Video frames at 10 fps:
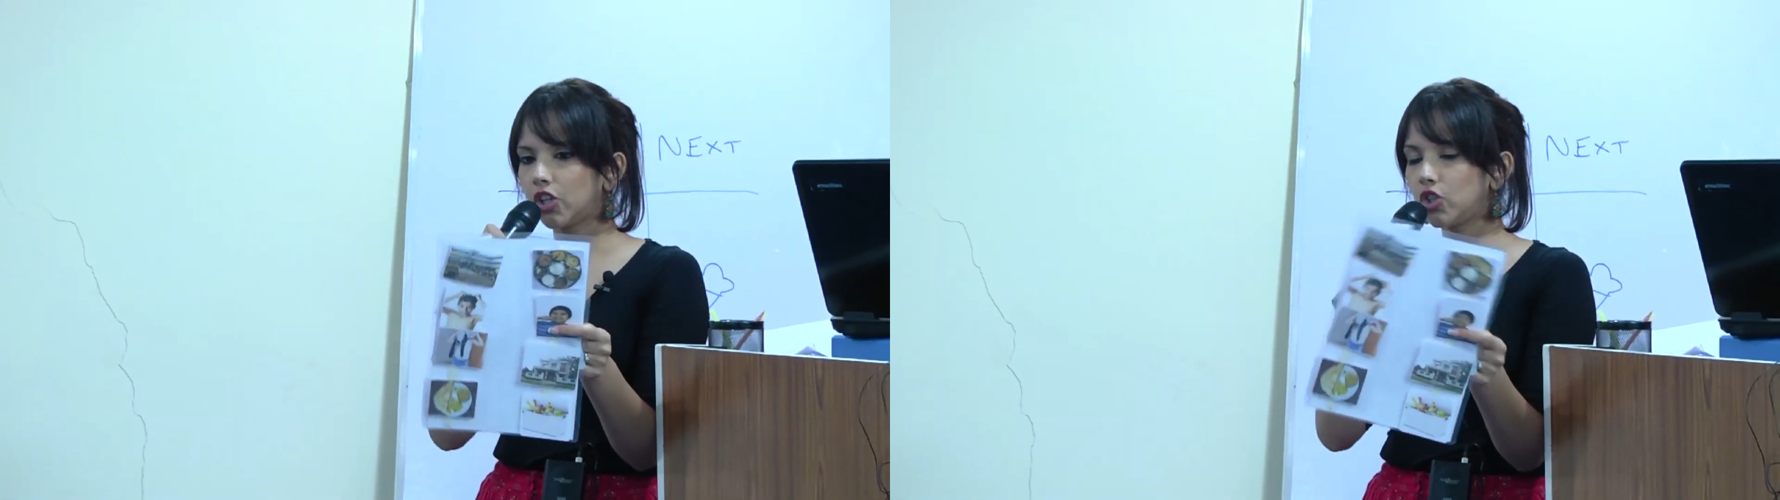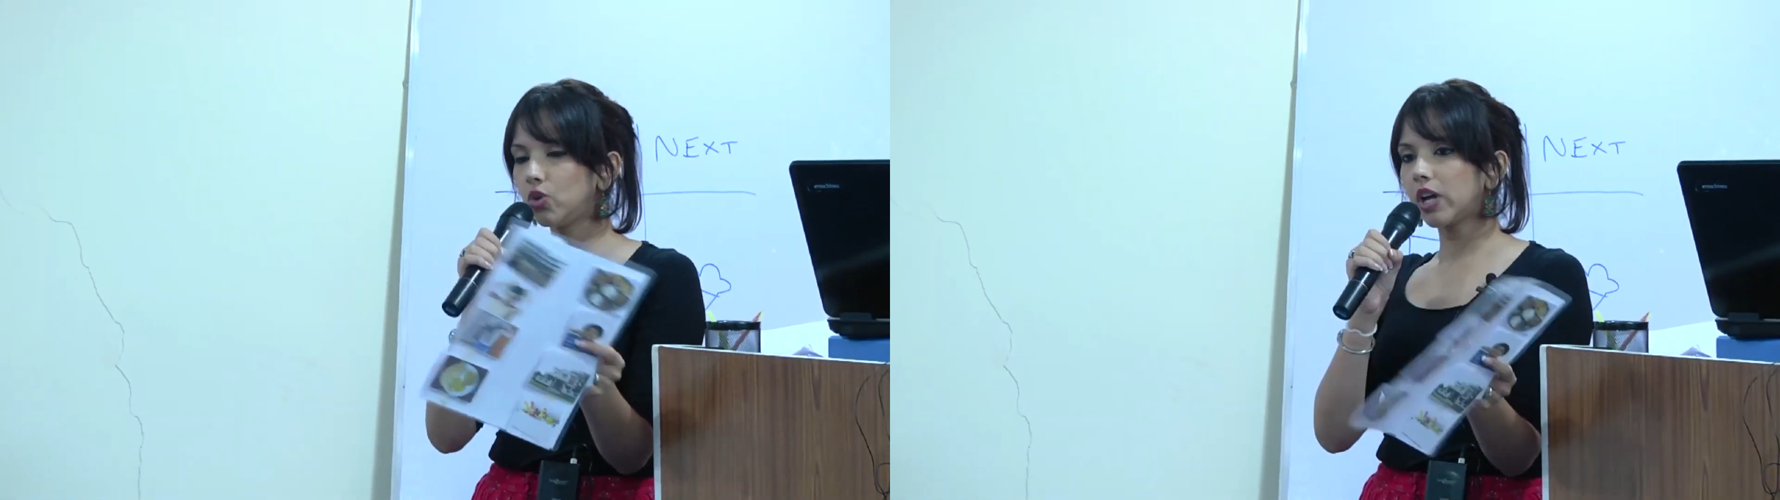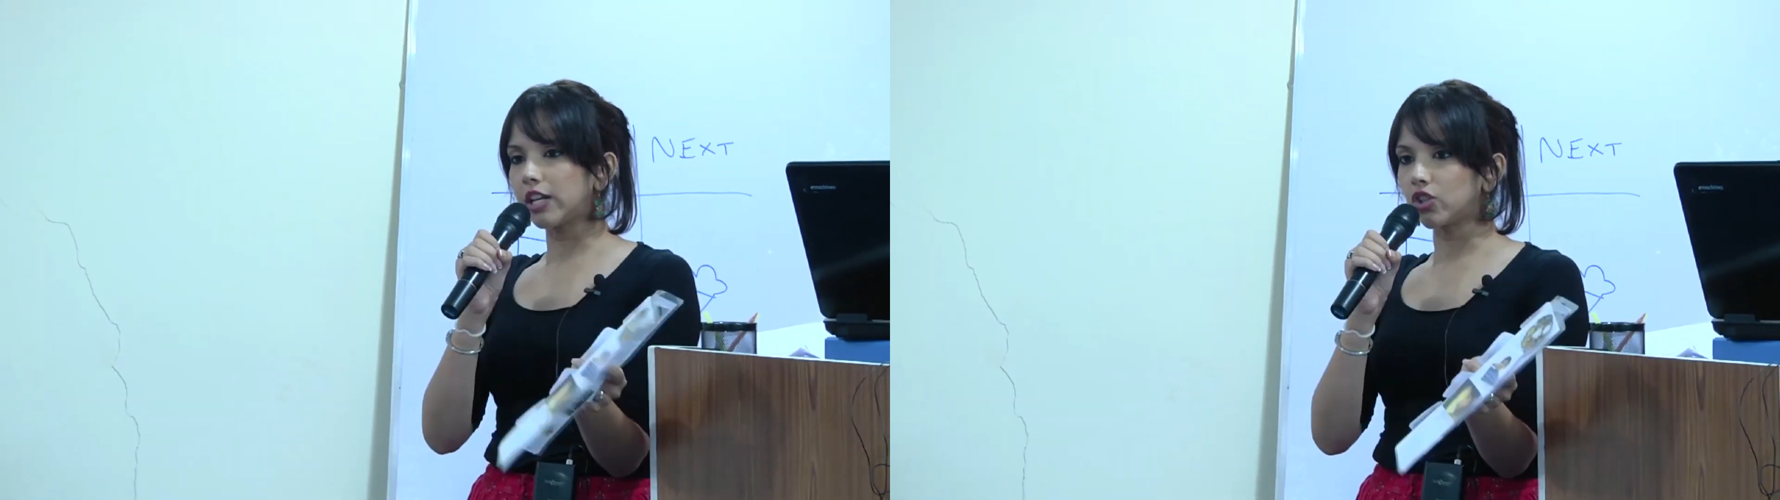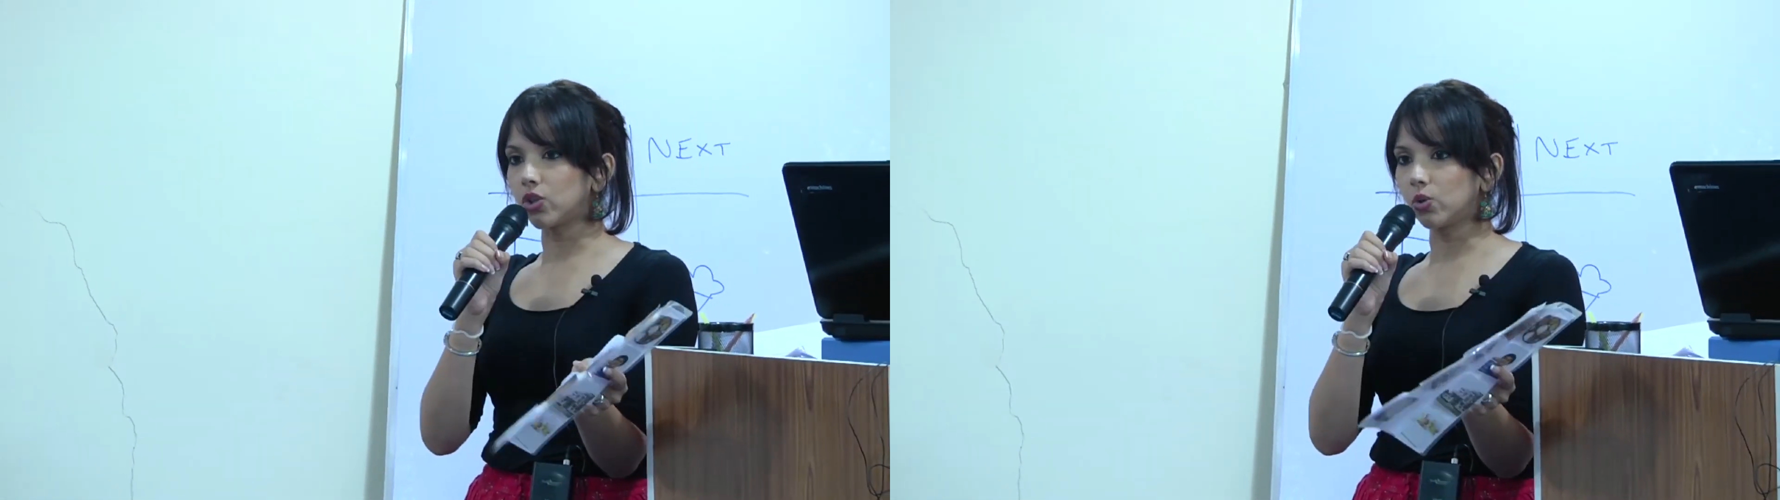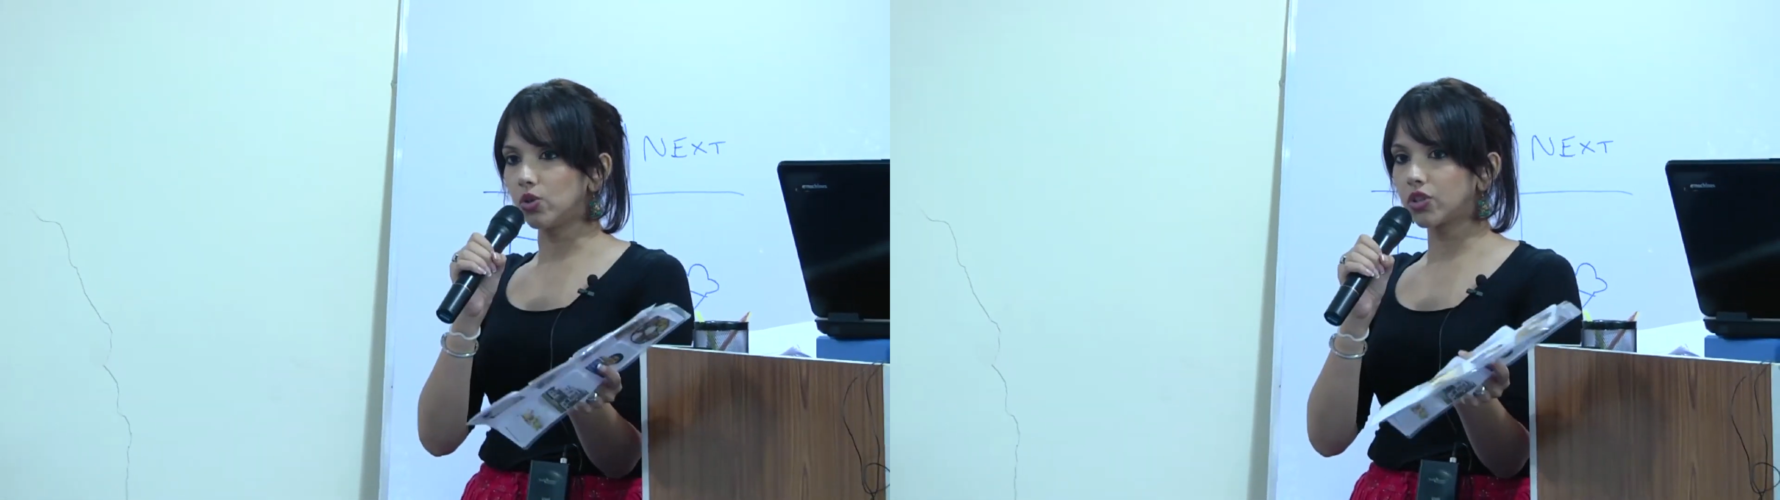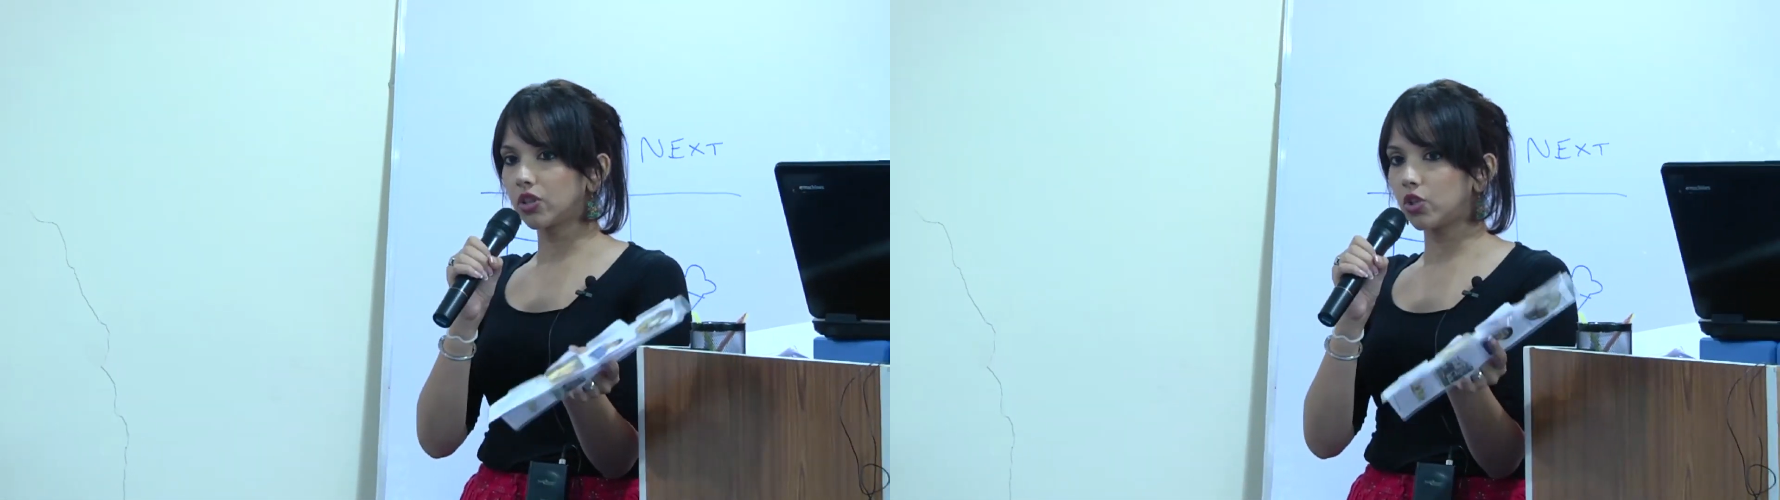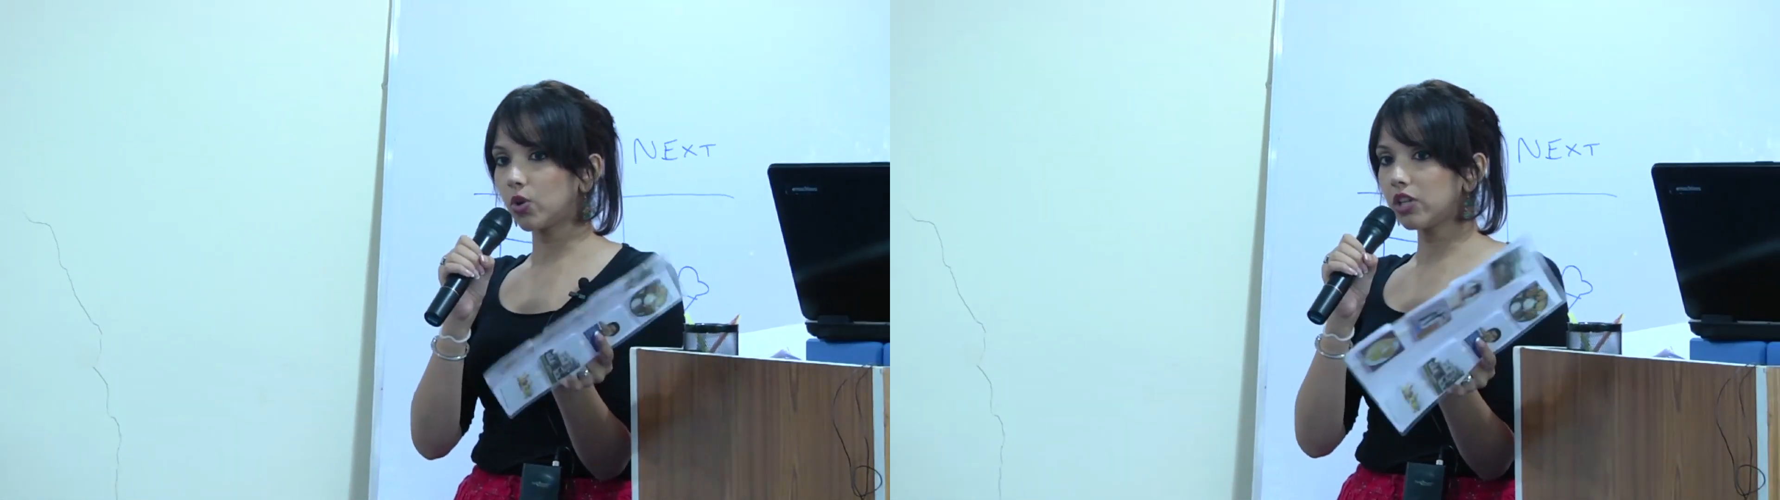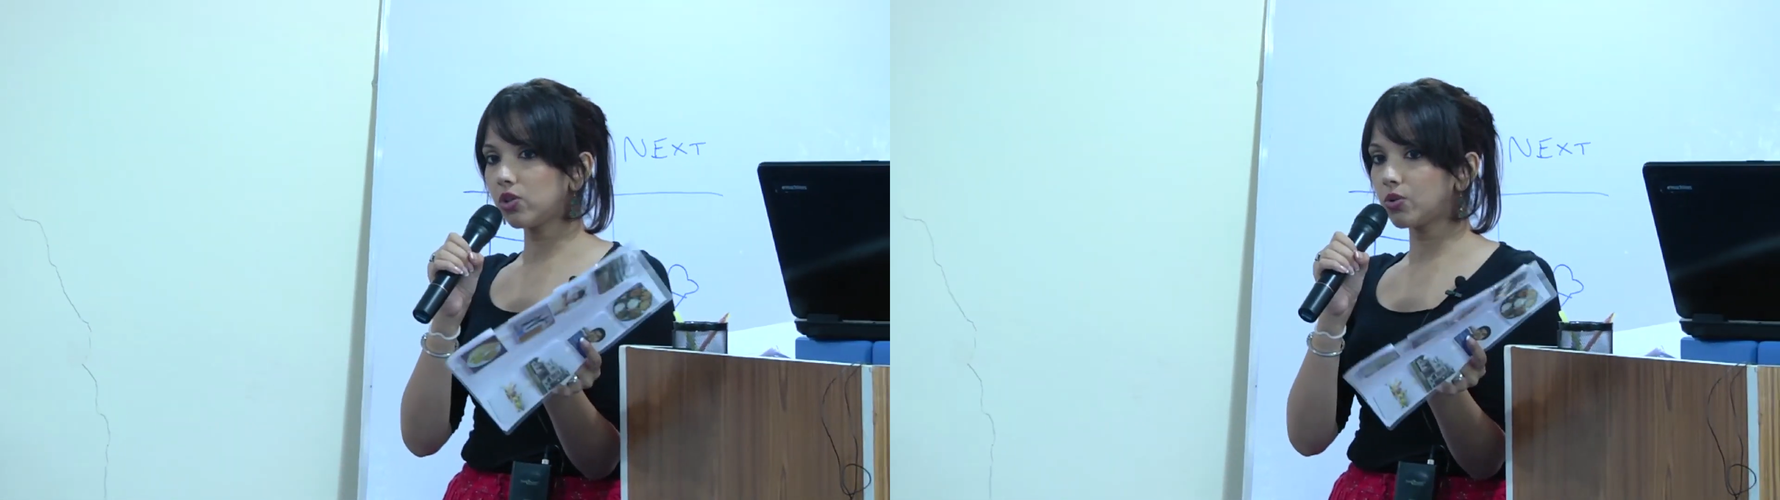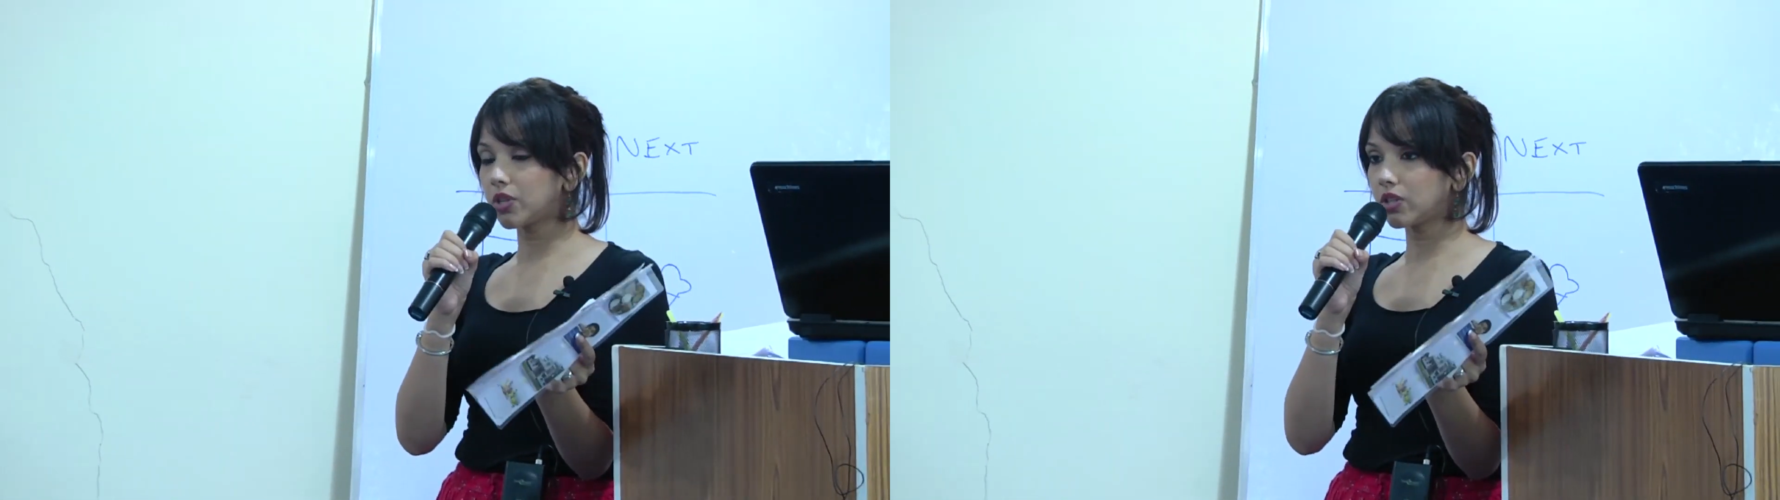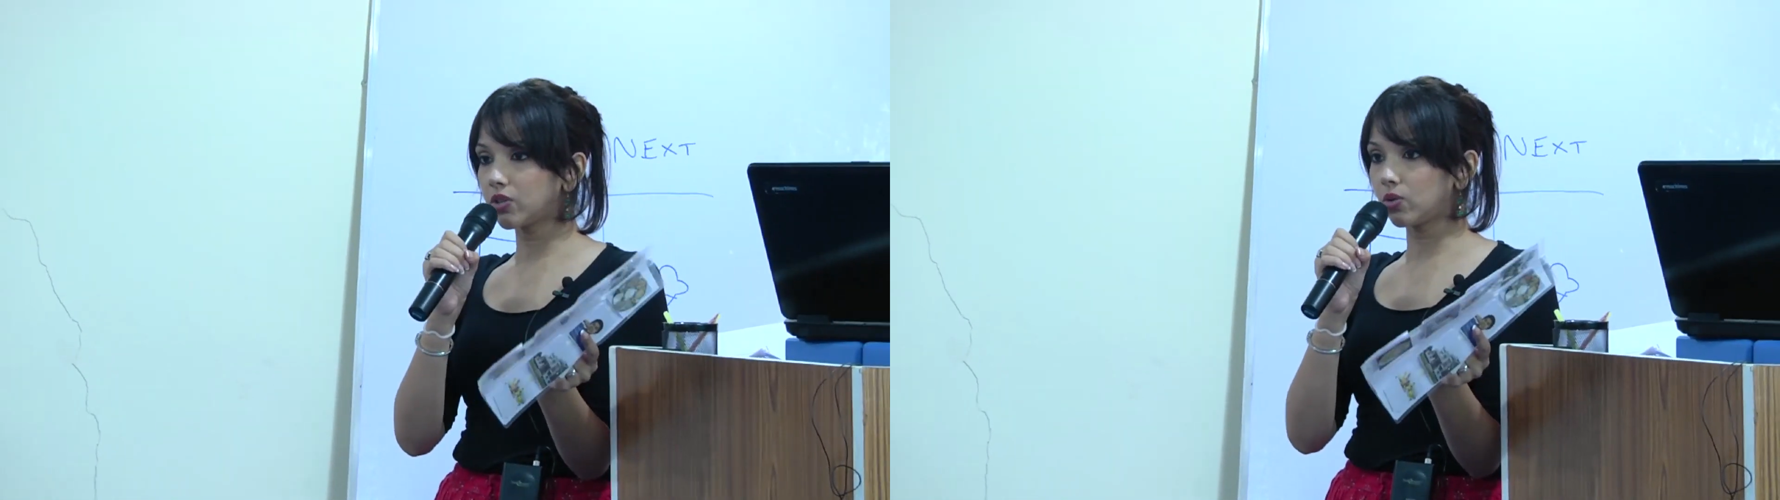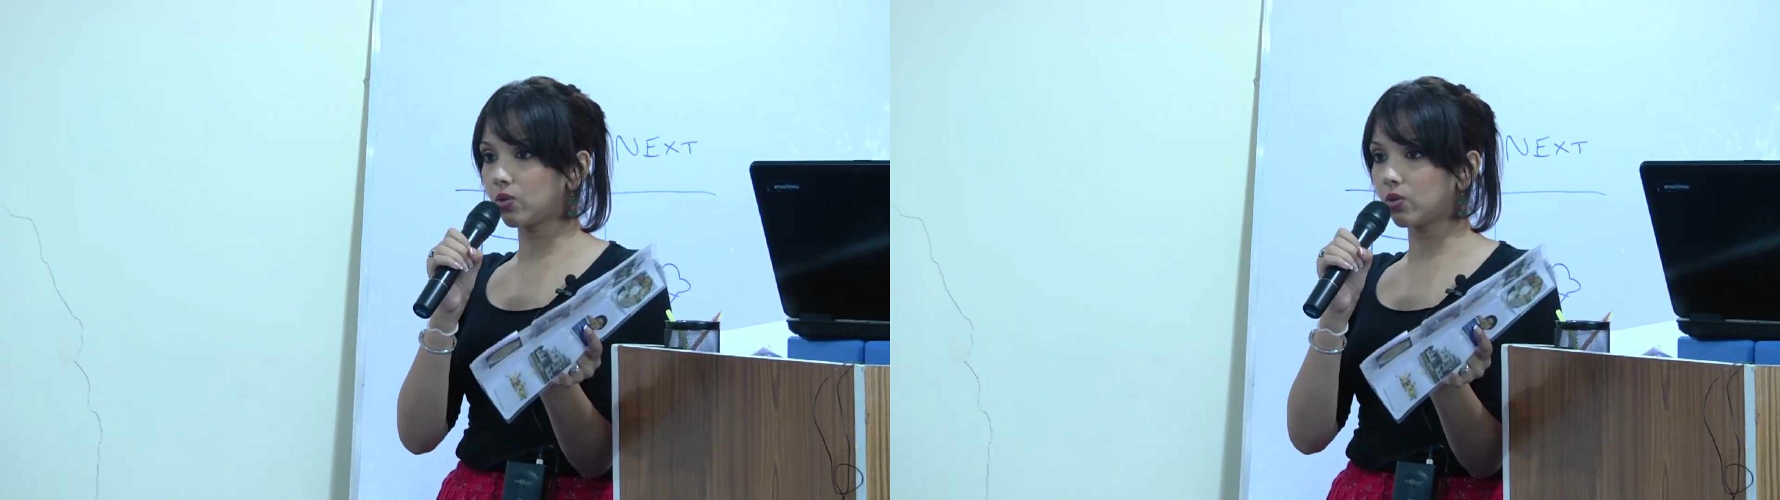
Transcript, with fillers: you can use you can use this